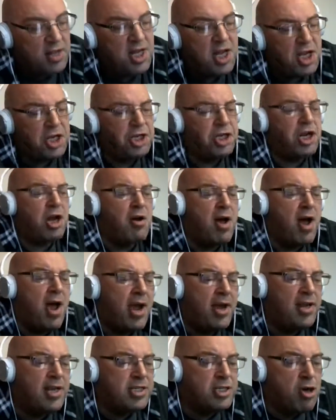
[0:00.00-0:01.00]
Did you know
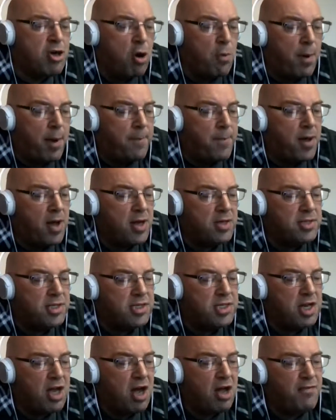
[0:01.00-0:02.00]
Halley's Comet passes
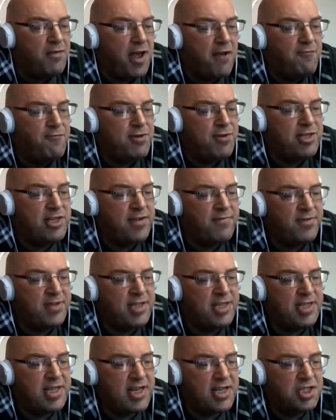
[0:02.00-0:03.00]
the Earth every
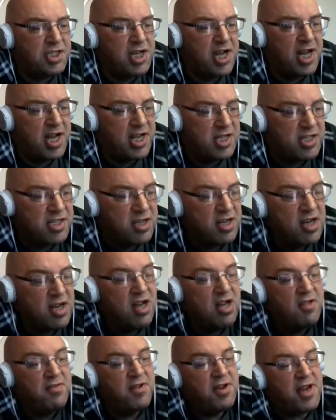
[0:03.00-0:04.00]
76 years?
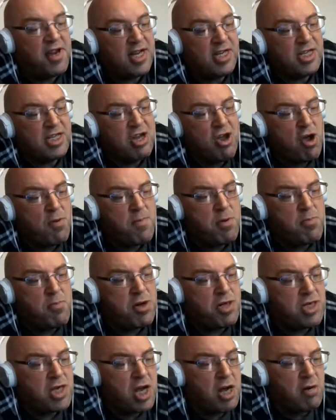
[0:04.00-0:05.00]
Next time it will
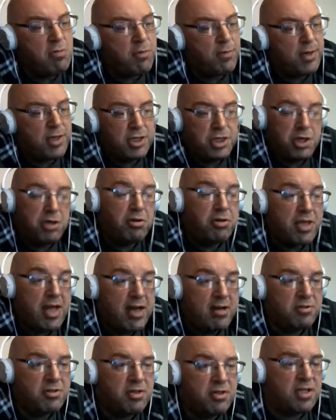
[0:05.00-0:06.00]
return will be
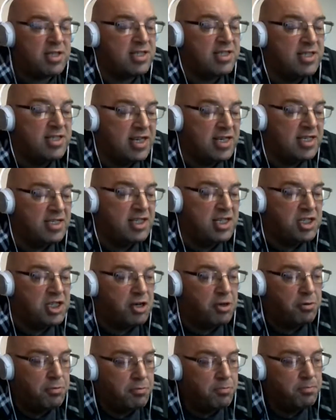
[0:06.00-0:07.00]

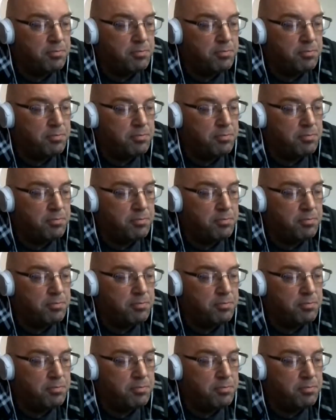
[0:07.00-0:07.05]
2062.